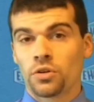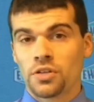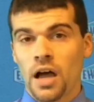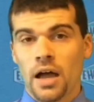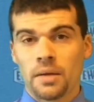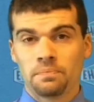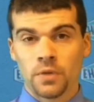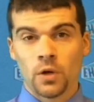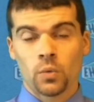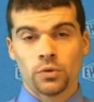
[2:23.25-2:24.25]
time
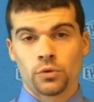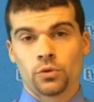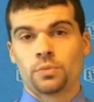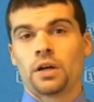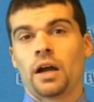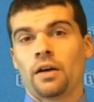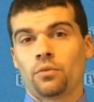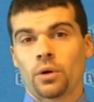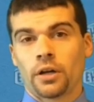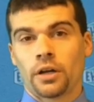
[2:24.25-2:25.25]
with the group that I have
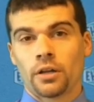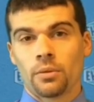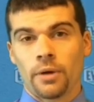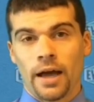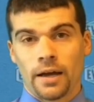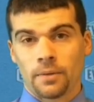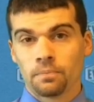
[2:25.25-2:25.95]
working in the back,